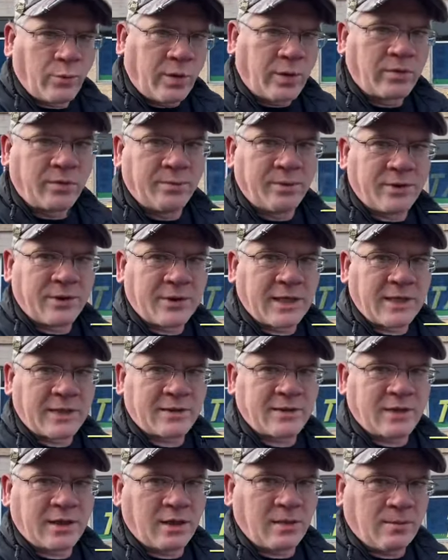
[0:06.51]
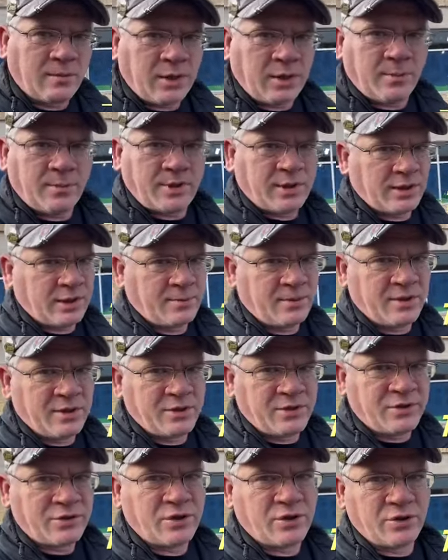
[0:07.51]
Welcome to Take Scare Media. My name
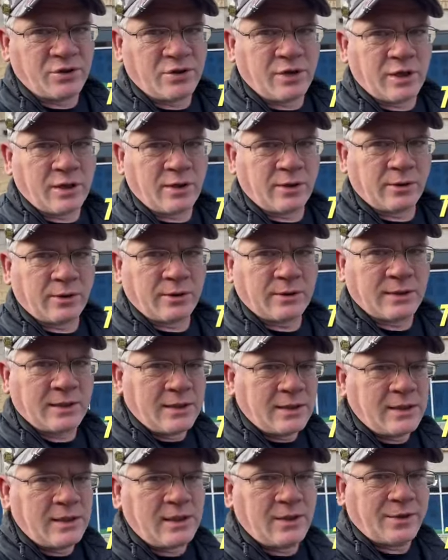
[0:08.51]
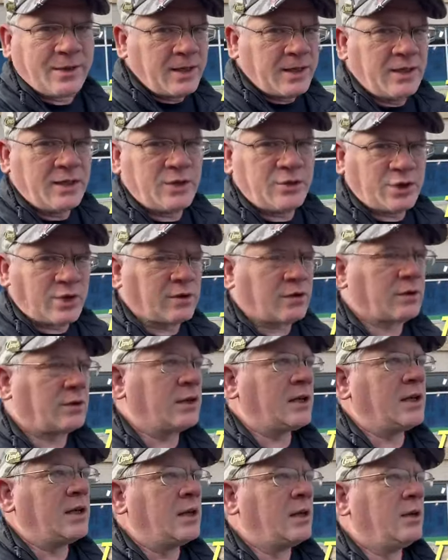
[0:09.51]
is Jared Lee, the
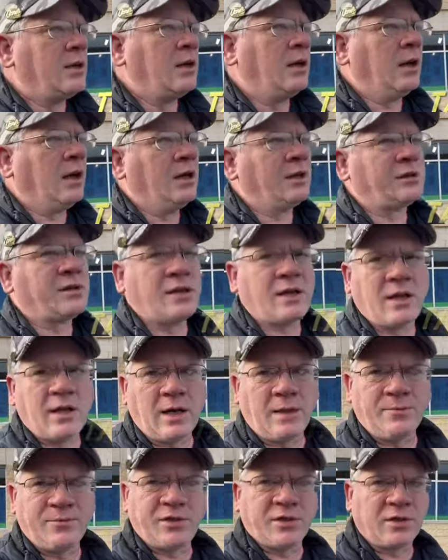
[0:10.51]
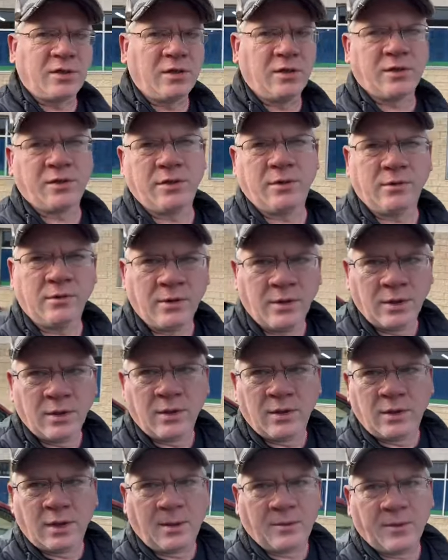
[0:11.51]
Jared Lee. And today I'm just going to,
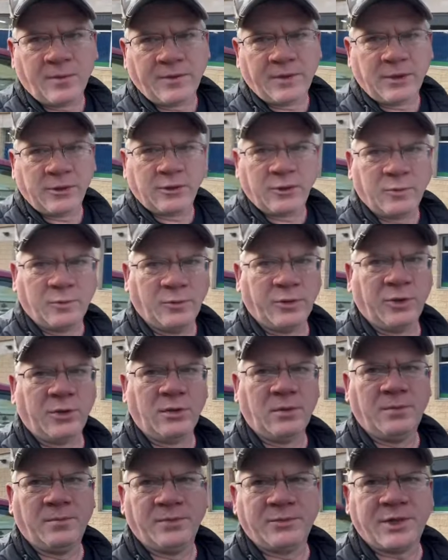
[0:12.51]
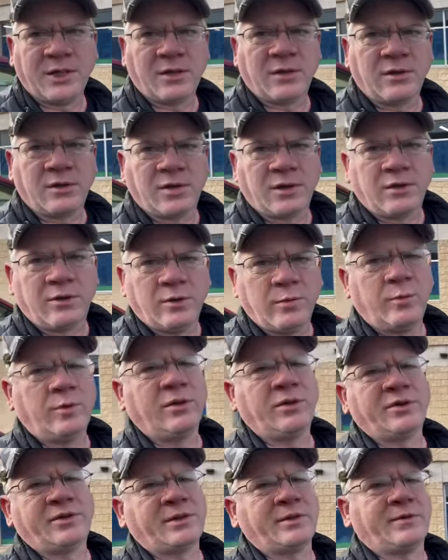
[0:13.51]
I'm over here at Goodwill, take a look in
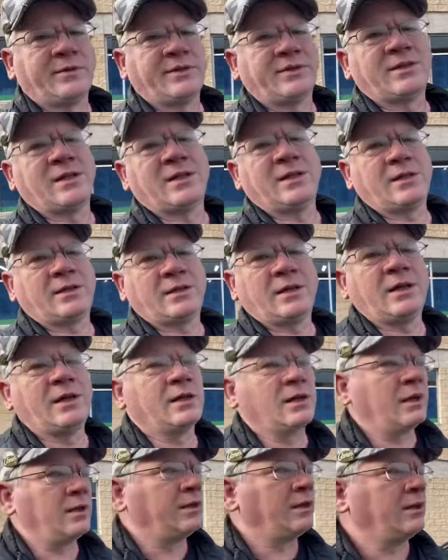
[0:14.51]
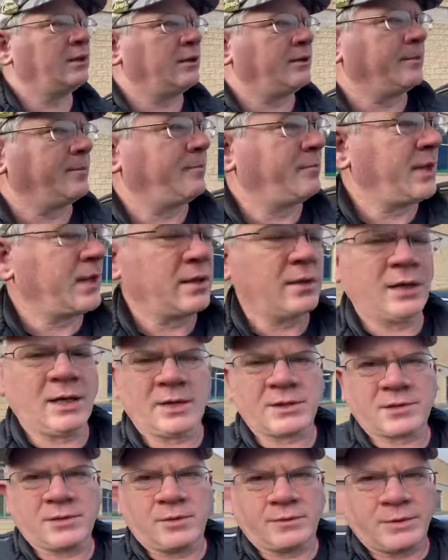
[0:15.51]
Goodwill, see if there's anything. And then there's Big
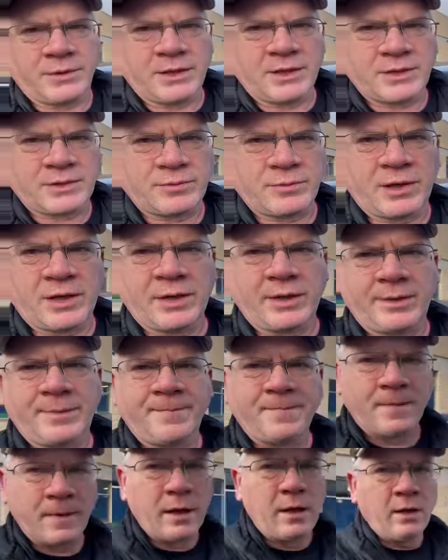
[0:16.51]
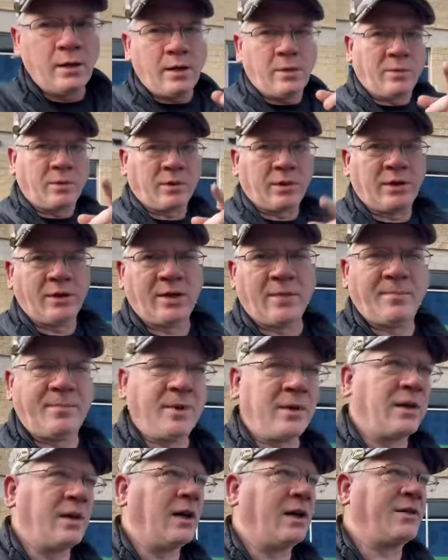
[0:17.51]
Lots over this way. We're going to hit up
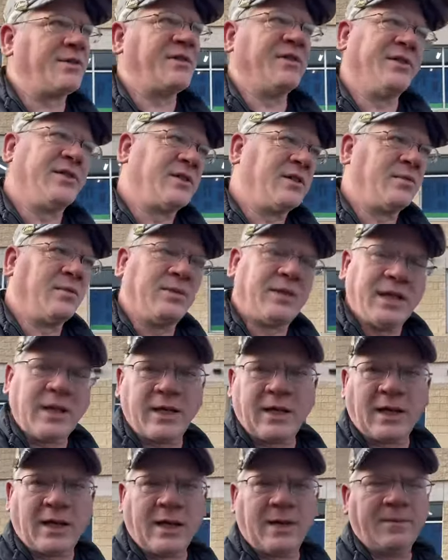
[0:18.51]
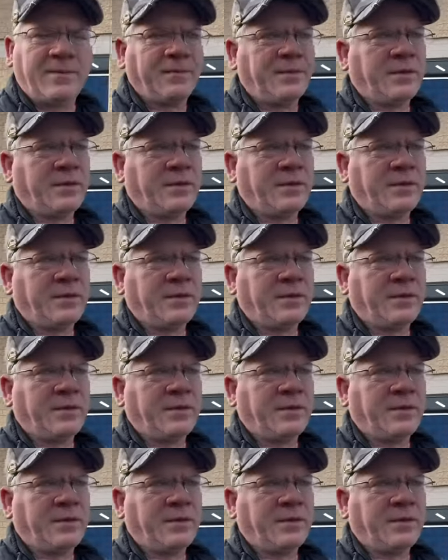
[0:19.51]
Big Lots and see what they got.